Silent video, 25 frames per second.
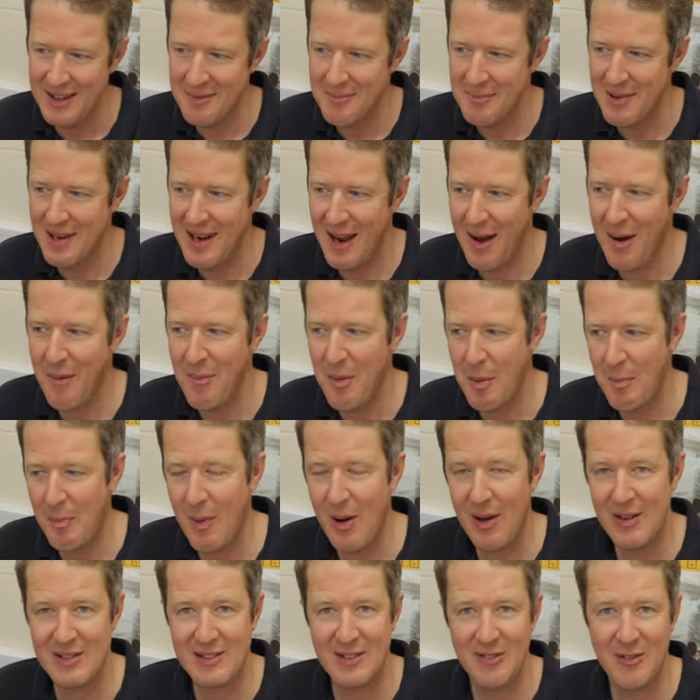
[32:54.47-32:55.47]
but now I'm the
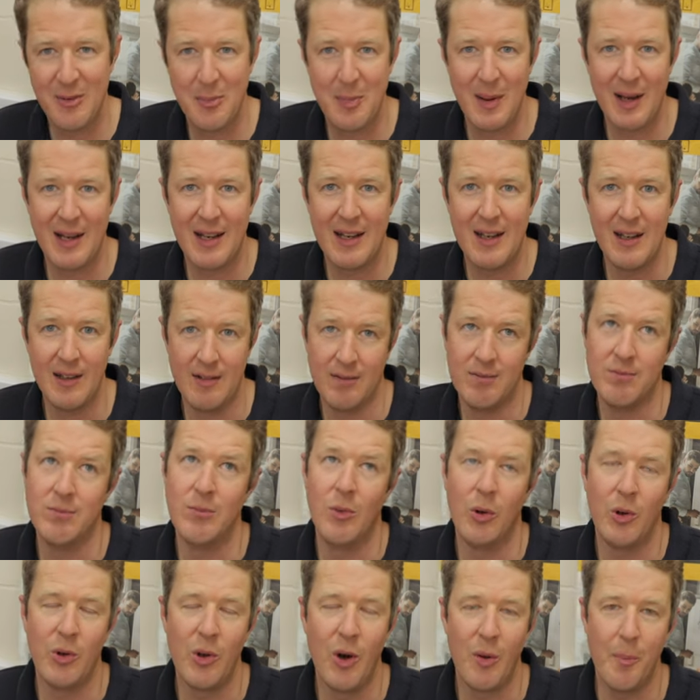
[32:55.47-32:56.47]
boss of a big,
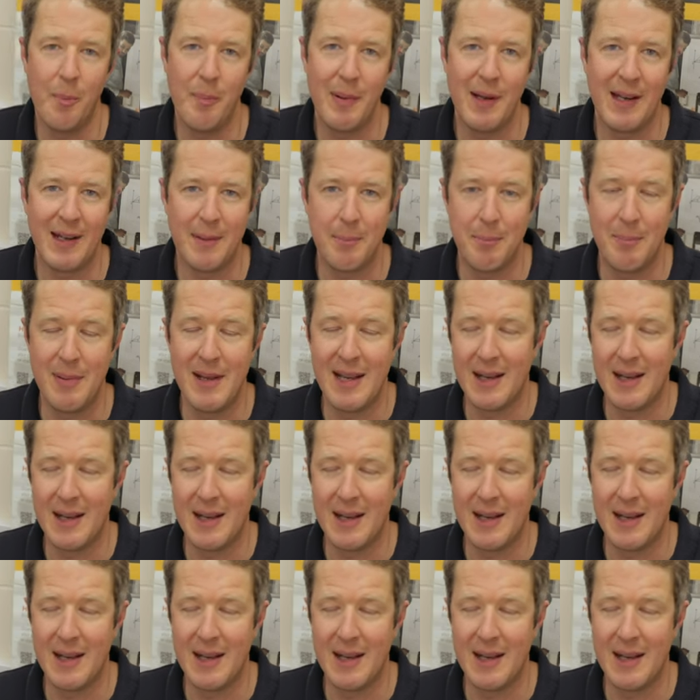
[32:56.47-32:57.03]
well, not big,